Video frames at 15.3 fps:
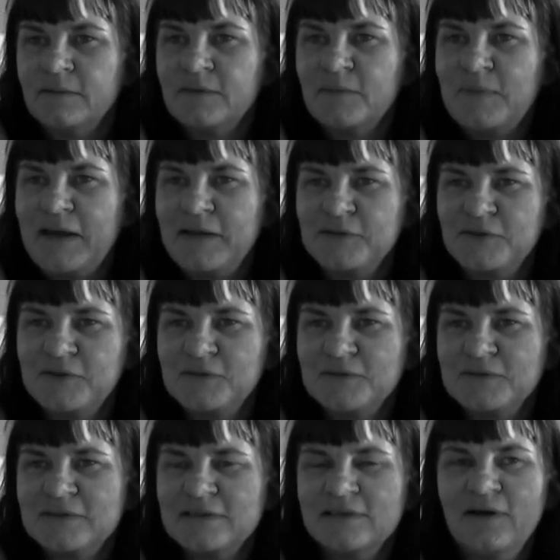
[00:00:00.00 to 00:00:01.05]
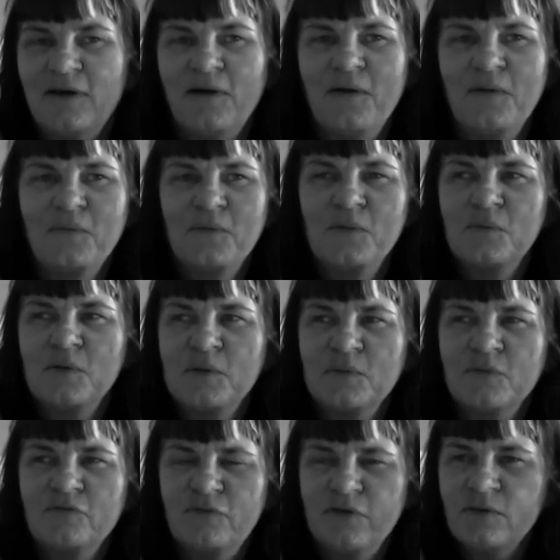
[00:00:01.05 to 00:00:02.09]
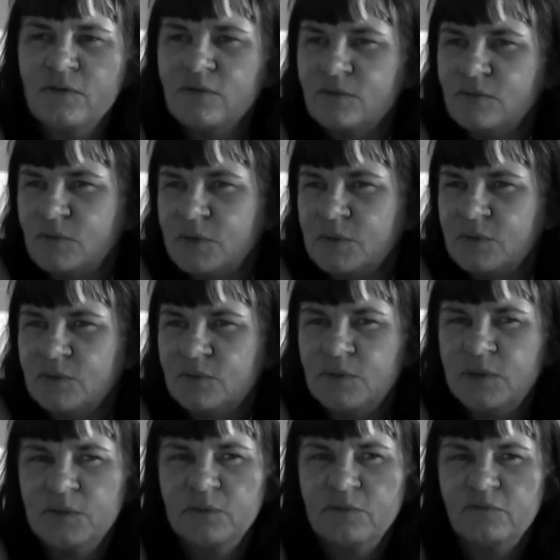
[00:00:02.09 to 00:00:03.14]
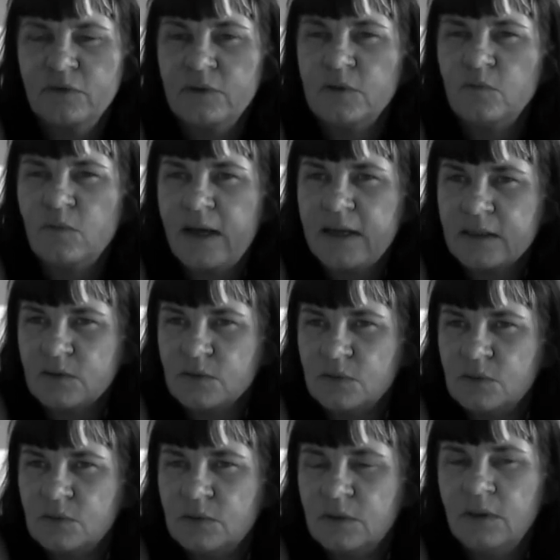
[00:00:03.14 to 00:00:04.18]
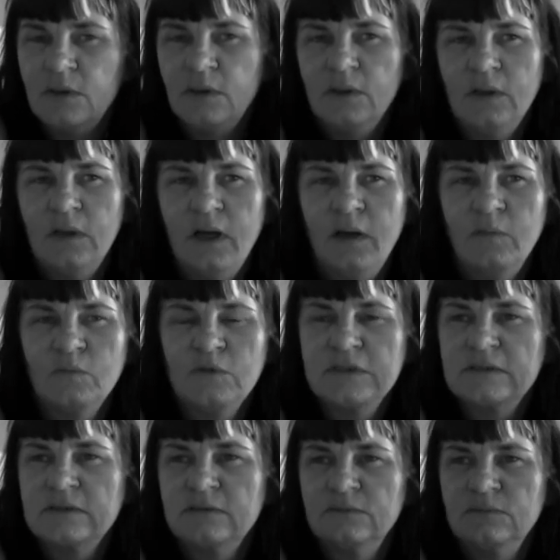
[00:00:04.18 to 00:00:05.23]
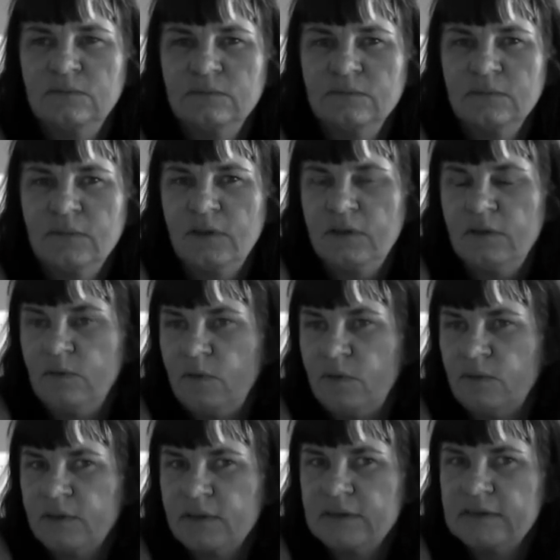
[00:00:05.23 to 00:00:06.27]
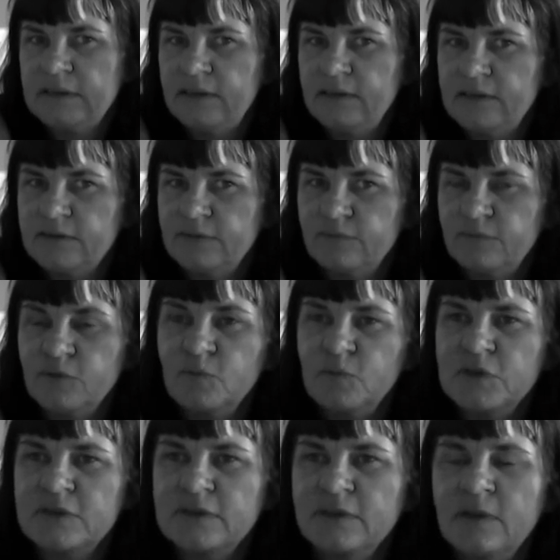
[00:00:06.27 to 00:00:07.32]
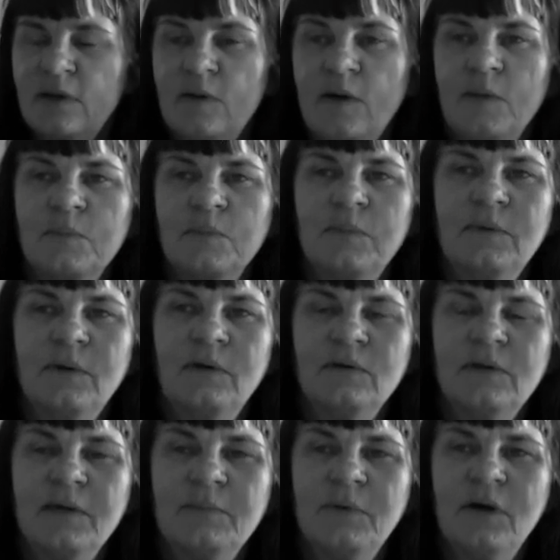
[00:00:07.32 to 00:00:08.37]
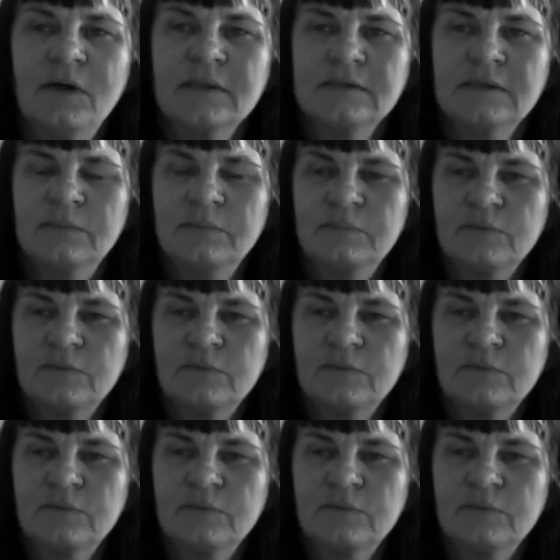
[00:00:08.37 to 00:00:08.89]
The bad girls? Oh, well, we were feral. We were very radical. We used to, I don't know whether I can say this on film, we used to go up on our bikes up